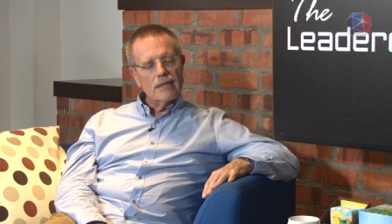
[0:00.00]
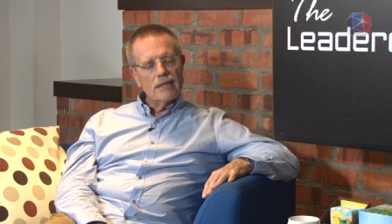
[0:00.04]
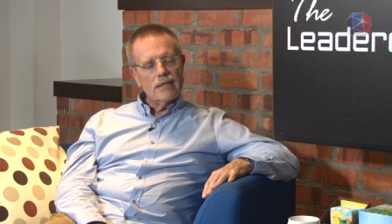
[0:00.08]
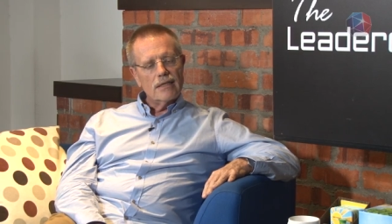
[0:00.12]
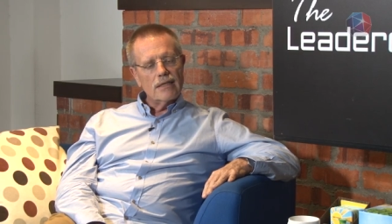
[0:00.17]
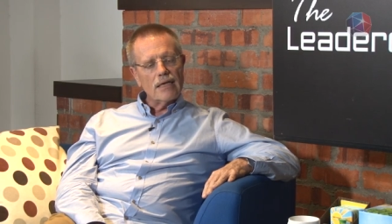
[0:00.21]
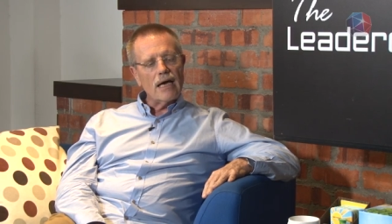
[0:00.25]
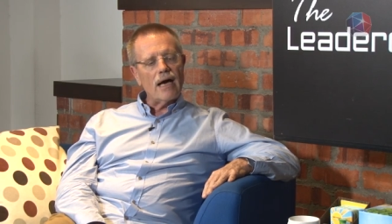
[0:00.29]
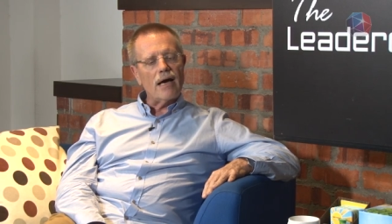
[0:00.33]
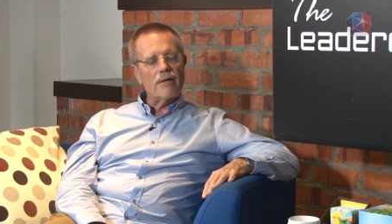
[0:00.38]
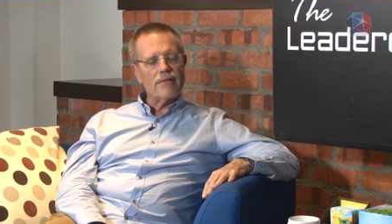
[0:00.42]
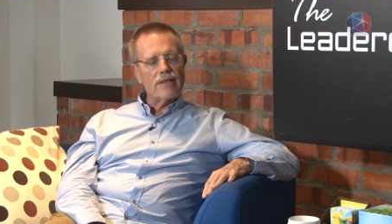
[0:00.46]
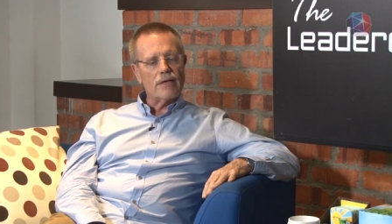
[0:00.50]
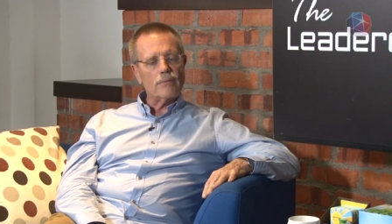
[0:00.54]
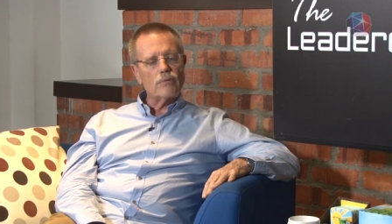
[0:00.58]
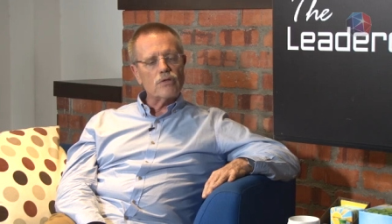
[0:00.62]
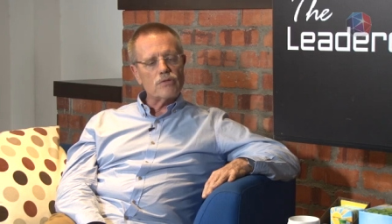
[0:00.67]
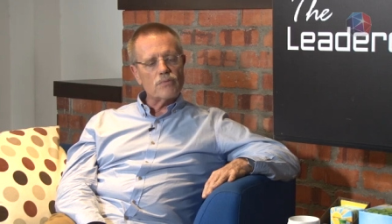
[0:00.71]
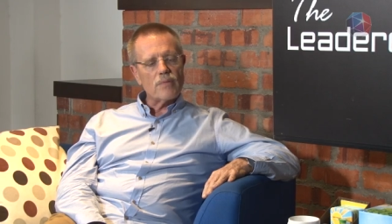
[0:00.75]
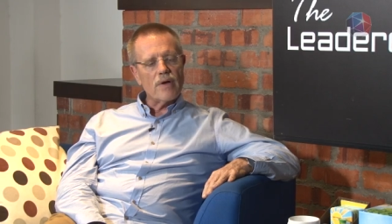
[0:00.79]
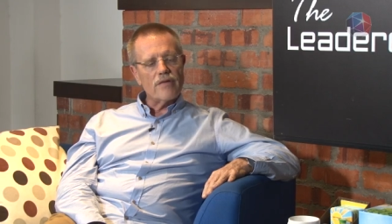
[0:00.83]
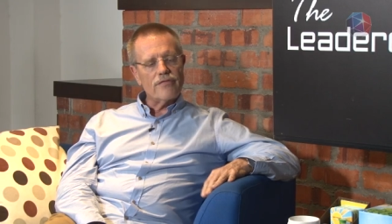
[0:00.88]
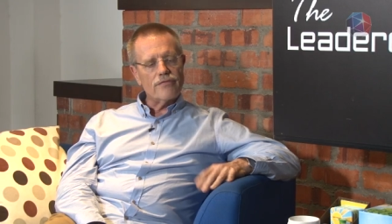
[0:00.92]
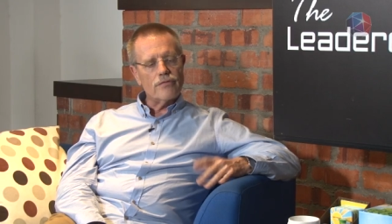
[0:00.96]
Yeah, that was
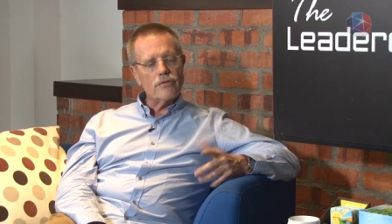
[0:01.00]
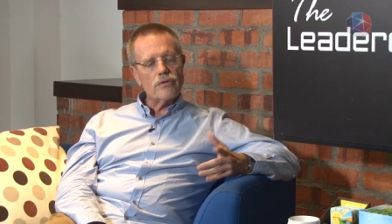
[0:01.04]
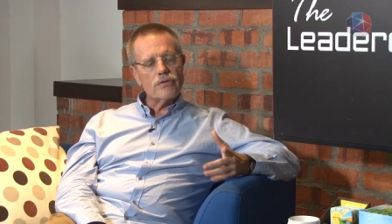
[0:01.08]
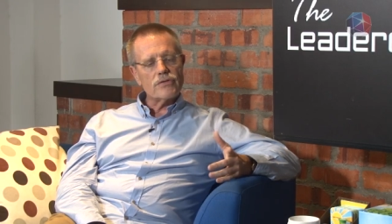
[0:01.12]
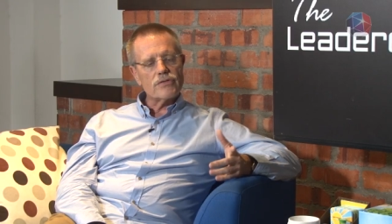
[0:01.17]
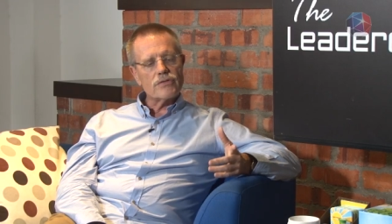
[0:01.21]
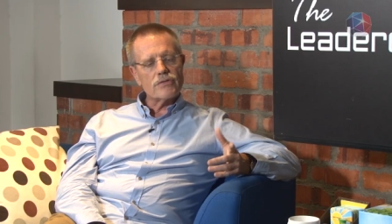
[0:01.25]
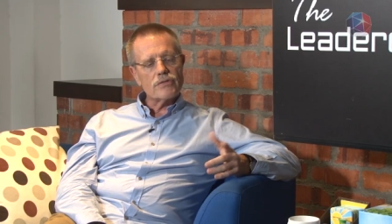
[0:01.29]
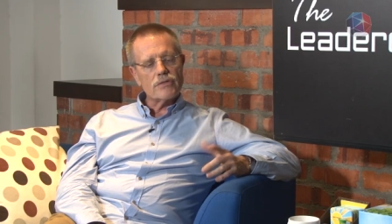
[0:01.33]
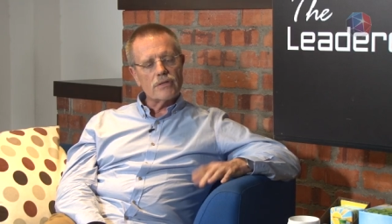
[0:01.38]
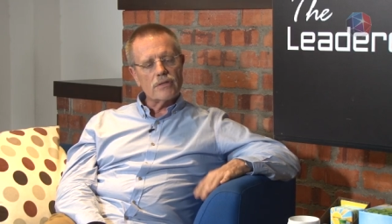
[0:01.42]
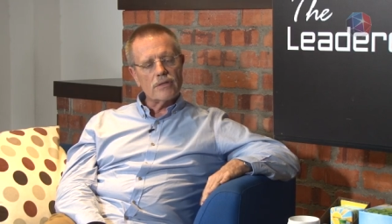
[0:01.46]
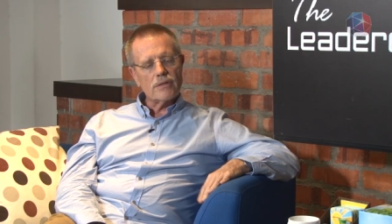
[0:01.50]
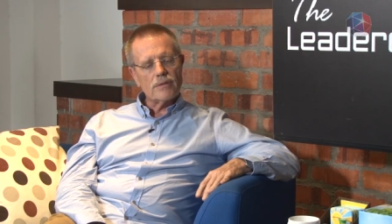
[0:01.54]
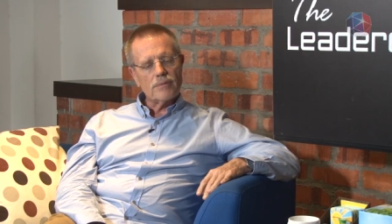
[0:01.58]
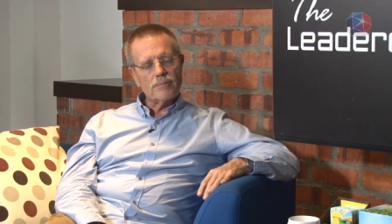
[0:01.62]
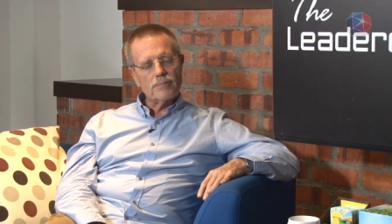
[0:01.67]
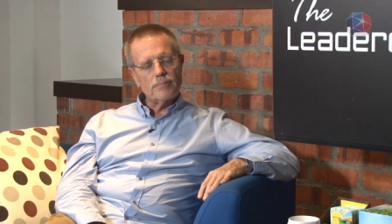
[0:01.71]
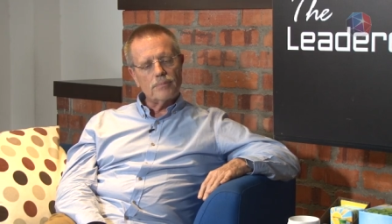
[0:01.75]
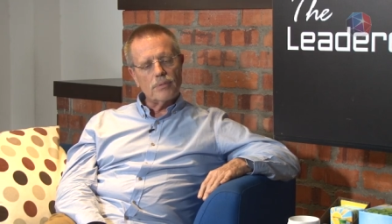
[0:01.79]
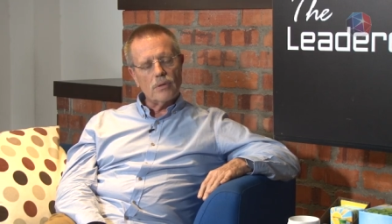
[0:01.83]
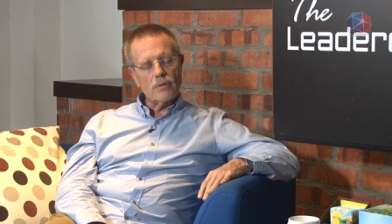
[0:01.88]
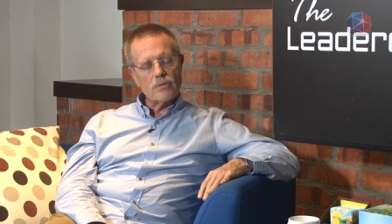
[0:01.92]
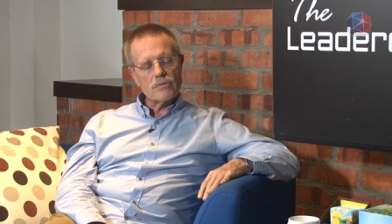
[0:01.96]
my first
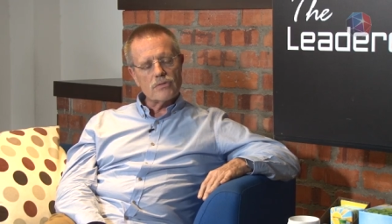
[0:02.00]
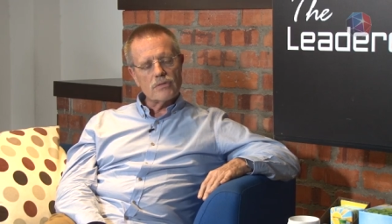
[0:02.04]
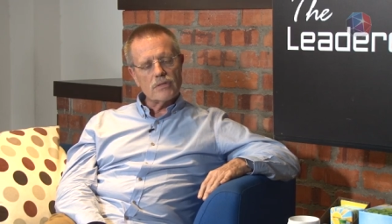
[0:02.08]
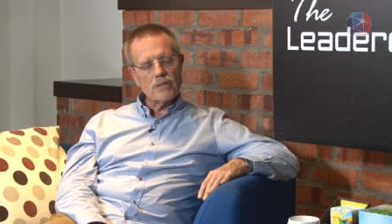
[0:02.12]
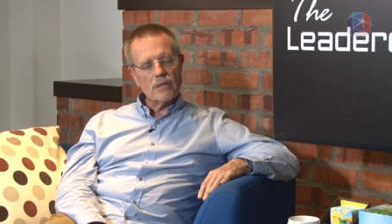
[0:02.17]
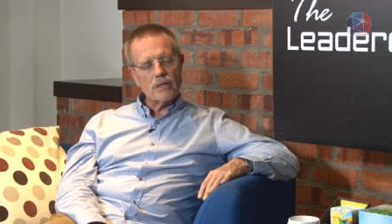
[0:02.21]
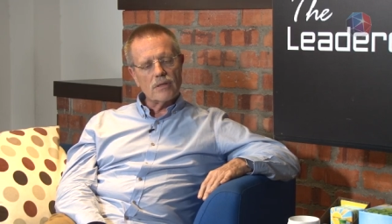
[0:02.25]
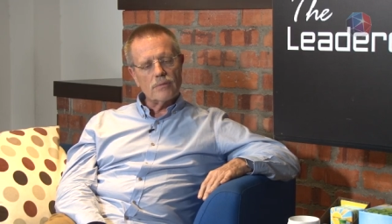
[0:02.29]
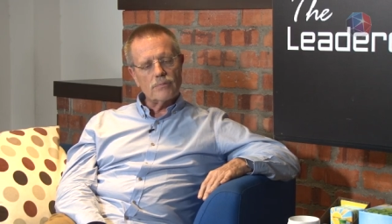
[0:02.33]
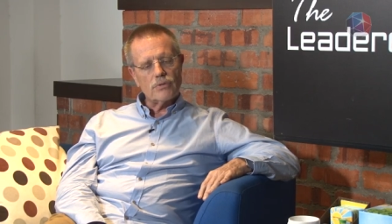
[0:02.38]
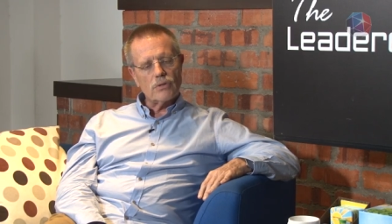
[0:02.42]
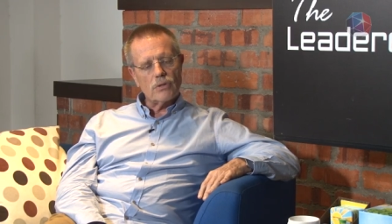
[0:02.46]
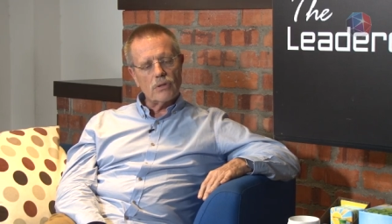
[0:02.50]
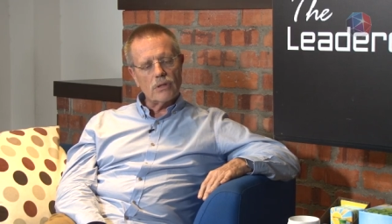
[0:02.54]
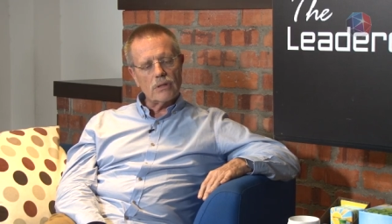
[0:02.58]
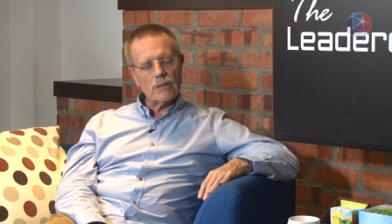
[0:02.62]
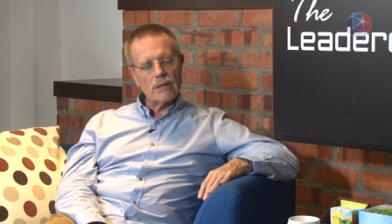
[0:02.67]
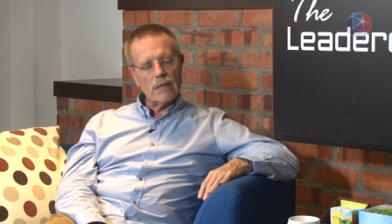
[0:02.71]
posting abroad.